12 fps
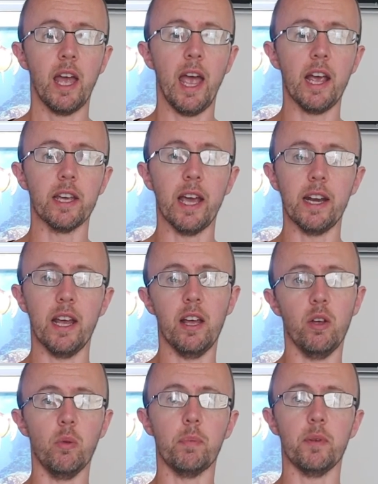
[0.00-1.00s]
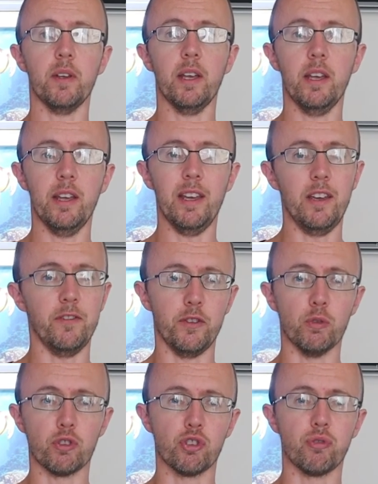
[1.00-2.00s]
and can help if
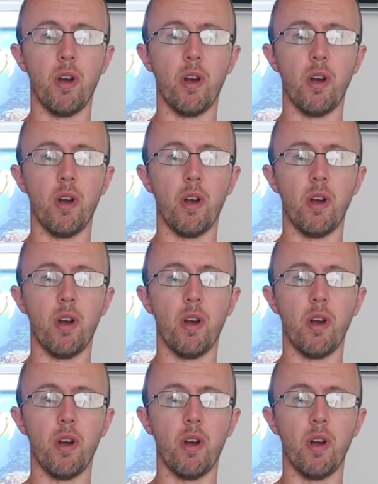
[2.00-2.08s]
you are